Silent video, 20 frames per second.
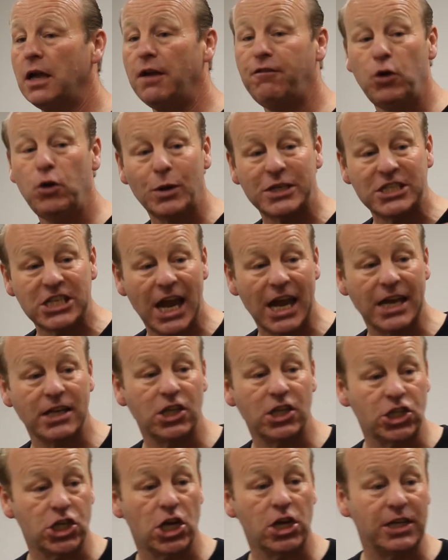If you
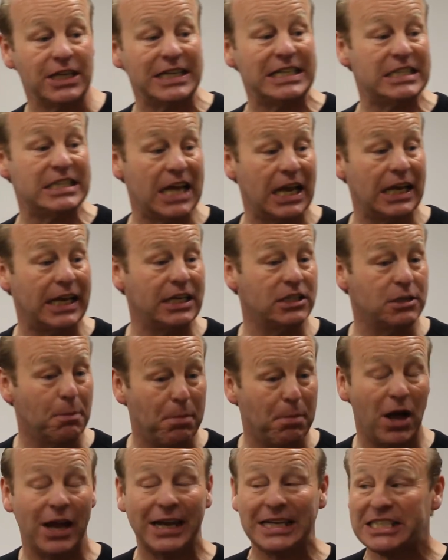attend the Turning Selling
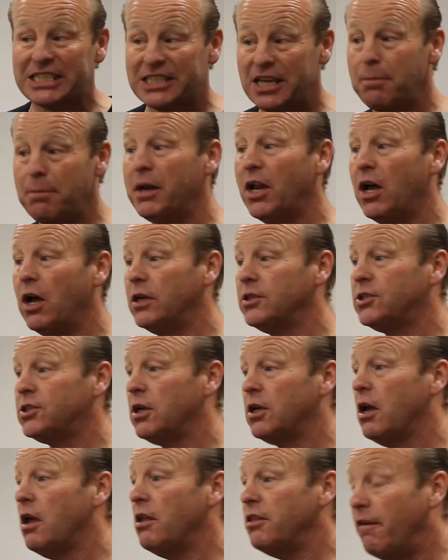to Buying
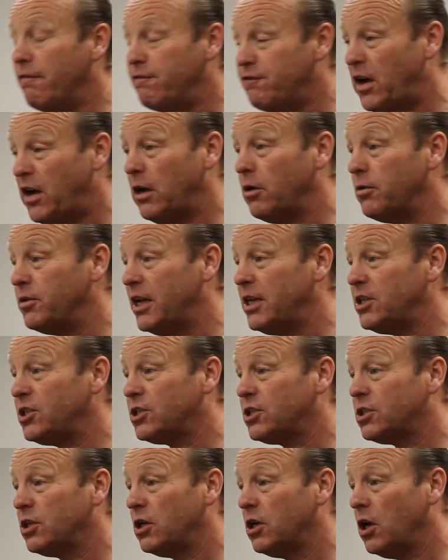seminars that follow
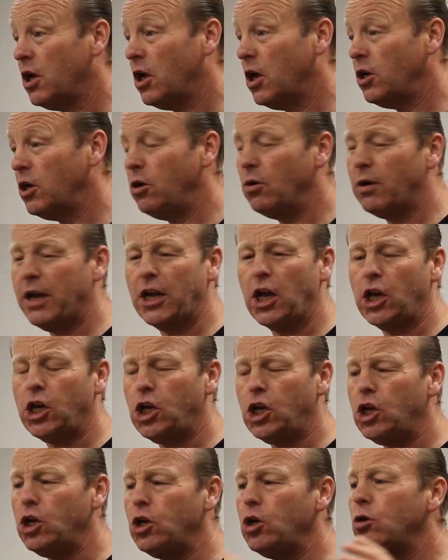this, you'll get a
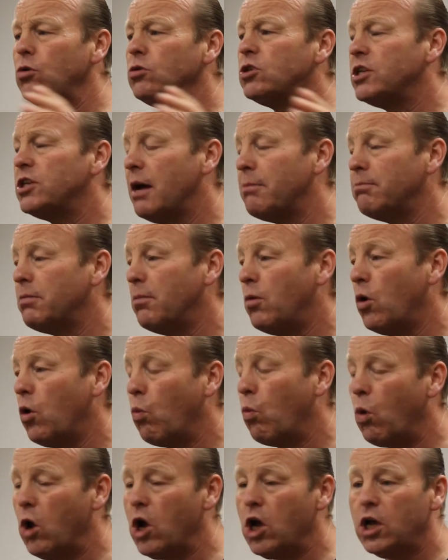huge number
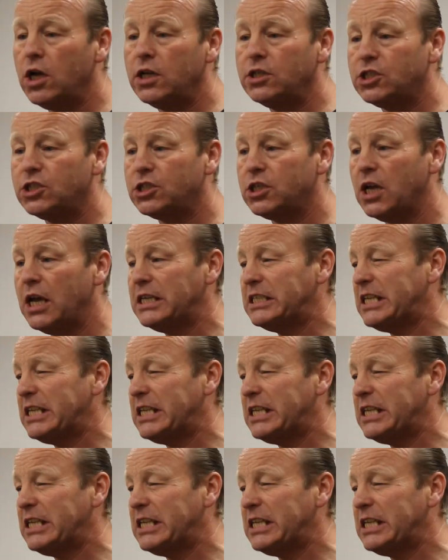more words,